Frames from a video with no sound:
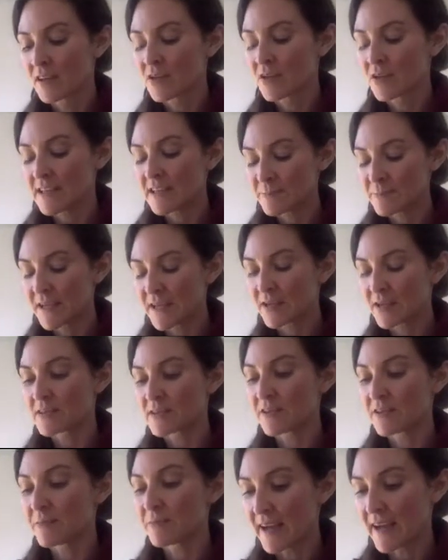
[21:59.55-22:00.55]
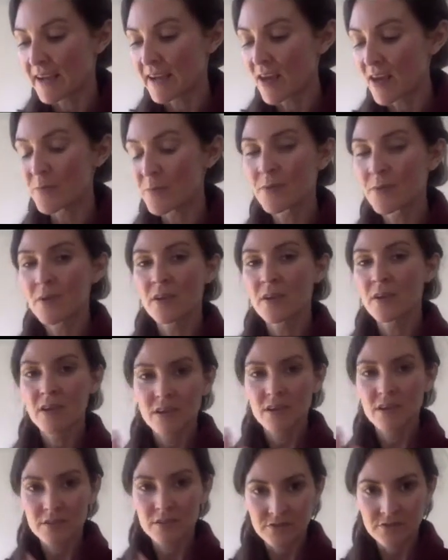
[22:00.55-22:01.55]
you need to pick yourself back up.
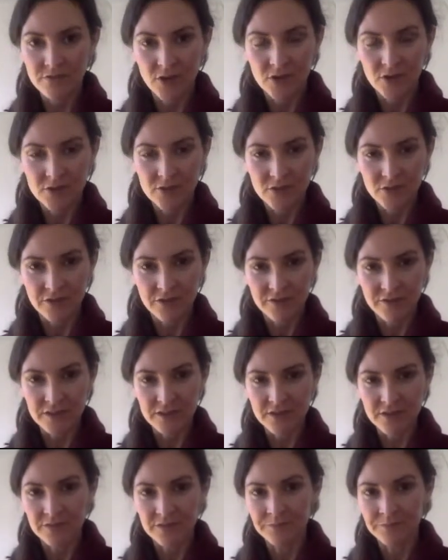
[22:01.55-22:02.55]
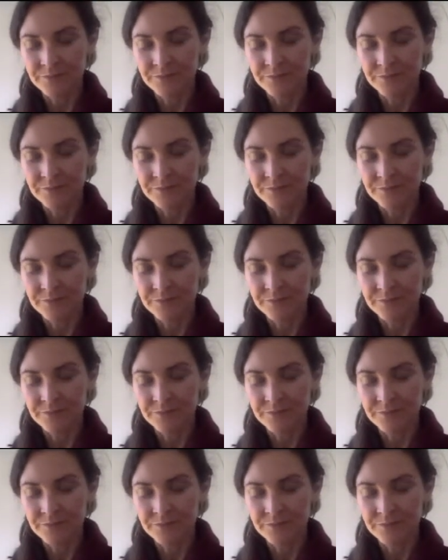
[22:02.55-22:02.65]
Just focus on your vision.